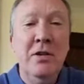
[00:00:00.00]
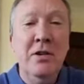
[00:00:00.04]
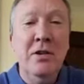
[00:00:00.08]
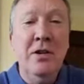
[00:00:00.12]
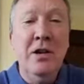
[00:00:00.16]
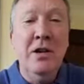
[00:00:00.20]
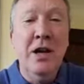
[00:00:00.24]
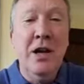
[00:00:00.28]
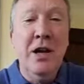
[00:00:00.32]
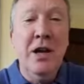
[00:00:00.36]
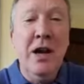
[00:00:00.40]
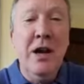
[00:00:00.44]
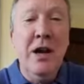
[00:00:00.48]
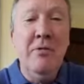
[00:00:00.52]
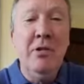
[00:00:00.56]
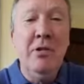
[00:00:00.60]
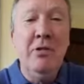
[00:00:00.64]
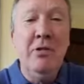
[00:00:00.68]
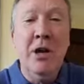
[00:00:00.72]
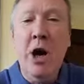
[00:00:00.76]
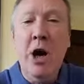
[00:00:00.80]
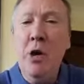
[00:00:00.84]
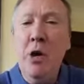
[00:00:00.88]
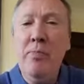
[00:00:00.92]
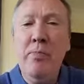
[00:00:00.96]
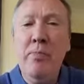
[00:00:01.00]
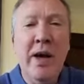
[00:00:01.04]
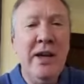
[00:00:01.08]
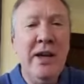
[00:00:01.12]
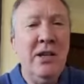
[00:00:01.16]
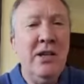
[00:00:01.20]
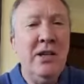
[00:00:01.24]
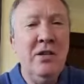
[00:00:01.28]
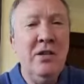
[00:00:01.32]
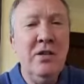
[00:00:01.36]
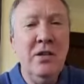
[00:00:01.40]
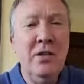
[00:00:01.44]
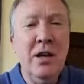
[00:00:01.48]
Uh,
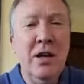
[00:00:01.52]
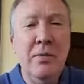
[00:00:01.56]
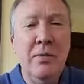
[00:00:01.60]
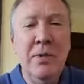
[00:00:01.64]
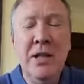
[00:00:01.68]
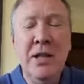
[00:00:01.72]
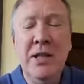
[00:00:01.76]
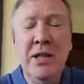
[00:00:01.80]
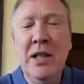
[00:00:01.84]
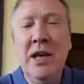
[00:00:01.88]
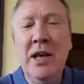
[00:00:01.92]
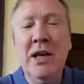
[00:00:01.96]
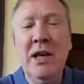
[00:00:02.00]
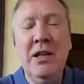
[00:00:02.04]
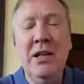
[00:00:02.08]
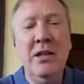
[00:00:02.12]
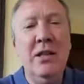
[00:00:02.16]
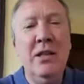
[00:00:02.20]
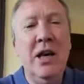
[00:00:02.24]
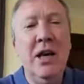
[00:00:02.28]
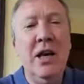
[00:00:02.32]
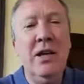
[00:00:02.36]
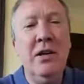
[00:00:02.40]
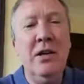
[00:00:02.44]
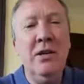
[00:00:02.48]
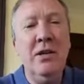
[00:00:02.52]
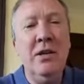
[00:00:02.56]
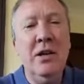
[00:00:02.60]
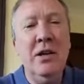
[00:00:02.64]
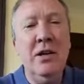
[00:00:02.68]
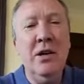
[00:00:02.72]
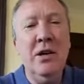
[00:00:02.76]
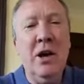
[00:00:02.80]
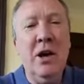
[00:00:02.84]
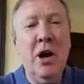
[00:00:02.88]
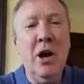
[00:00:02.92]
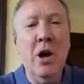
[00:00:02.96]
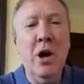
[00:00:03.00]
Homebase, I mean, they they
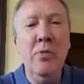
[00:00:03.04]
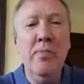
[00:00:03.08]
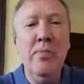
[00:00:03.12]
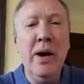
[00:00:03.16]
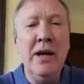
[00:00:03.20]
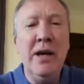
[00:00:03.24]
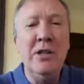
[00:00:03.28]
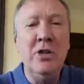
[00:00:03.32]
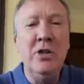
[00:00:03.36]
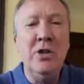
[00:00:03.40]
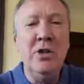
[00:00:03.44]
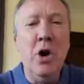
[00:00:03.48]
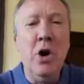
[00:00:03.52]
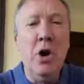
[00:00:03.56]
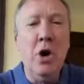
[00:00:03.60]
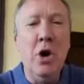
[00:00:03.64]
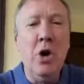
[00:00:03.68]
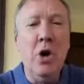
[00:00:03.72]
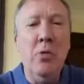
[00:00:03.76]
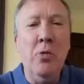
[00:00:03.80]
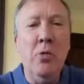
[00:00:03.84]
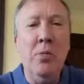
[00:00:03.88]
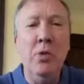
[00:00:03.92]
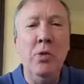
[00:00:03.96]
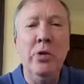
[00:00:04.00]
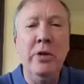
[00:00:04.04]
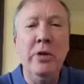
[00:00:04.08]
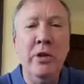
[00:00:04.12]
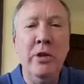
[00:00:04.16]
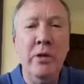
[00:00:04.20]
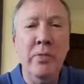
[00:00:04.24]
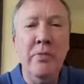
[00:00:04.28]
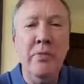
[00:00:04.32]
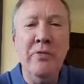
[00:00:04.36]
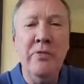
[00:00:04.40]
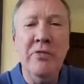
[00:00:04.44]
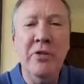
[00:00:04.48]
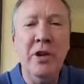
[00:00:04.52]
Homebase hobbled
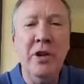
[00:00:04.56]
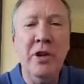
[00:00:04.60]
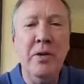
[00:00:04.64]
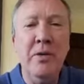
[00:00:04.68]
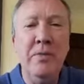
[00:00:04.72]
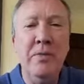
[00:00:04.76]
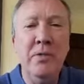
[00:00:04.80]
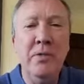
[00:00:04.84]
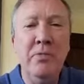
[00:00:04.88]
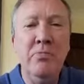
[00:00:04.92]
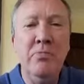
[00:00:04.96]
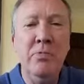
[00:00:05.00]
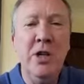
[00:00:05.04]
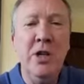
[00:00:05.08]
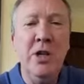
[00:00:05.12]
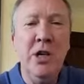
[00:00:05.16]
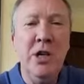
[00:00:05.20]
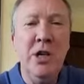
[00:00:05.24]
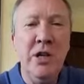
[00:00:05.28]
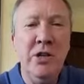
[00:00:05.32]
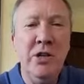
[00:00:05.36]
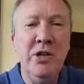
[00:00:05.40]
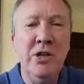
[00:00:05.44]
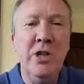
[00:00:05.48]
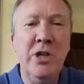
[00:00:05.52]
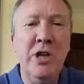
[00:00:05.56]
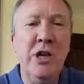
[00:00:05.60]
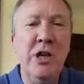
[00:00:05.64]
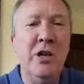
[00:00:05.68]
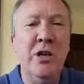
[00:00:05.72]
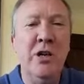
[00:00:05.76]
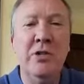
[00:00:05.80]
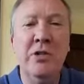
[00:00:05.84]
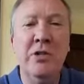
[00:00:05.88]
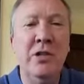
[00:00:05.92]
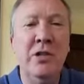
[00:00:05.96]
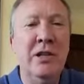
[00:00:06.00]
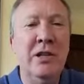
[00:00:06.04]
them for years and
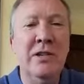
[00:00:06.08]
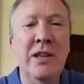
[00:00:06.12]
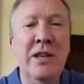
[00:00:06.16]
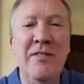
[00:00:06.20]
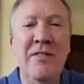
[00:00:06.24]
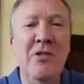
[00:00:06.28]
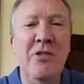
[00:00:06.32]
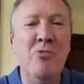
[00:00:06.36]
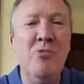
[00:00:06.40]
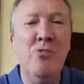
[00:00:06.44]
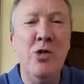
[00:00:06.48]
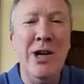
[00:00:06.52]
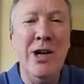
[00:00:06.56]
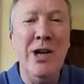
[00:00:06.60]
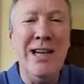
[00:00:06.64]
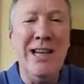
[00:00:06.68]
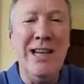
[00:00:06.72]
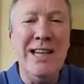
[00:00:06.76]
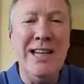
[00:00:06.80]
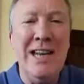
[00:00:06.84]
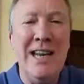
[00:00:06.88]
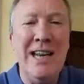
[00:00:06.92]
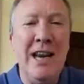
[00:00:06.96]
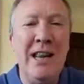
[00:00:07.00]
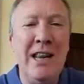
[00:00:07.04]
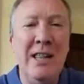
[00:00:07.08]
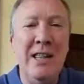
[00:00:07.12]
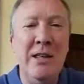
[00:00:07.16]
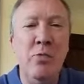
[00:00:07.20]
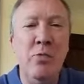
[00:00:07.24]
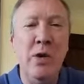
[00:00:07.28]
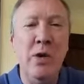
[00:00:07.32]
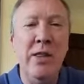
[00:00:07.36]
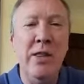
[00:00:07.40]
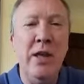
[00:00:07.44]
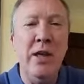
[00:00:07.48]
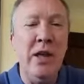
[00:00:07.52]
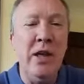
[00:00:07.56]
years, and they never really did anything
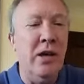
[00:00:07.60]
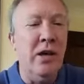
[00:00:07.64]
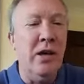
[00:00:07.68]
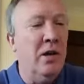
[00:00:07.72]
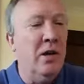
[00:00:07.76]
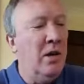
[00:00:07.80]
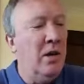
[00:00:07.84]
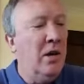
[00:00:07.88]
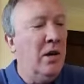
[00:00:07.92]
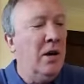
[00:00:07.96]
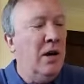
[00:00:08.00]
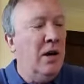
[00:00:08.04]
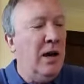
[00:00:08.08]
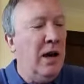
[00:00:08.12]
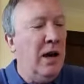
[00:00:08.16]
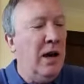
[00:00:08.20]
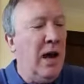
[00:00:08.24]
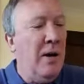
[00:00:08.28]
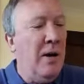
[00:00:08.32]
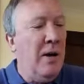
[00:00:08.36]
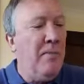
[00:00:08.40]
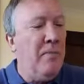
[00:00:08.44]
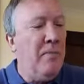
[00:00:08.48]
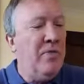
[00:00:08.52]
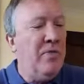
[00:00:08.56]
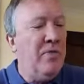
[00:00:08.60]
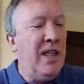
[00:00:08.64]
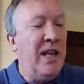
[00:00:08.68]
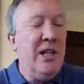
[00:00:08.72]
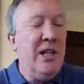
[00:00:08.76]
with it. Um, they